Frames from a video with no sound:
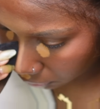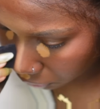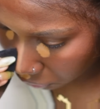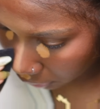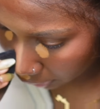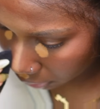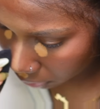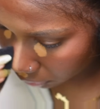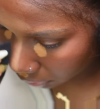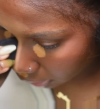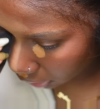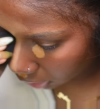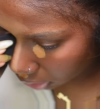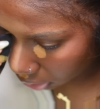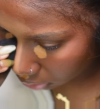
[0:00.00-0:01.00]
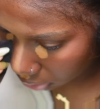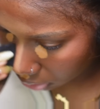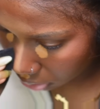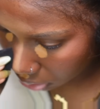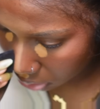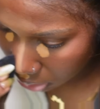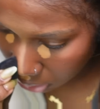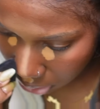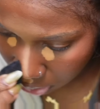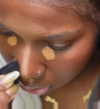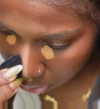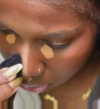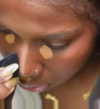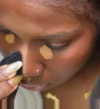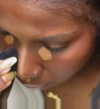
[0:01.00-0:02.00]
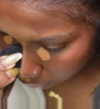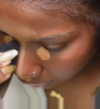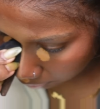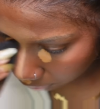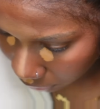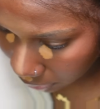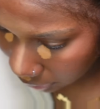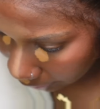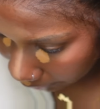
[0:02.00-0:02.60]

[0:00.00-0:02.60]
triangle thingy, and what I'm doing is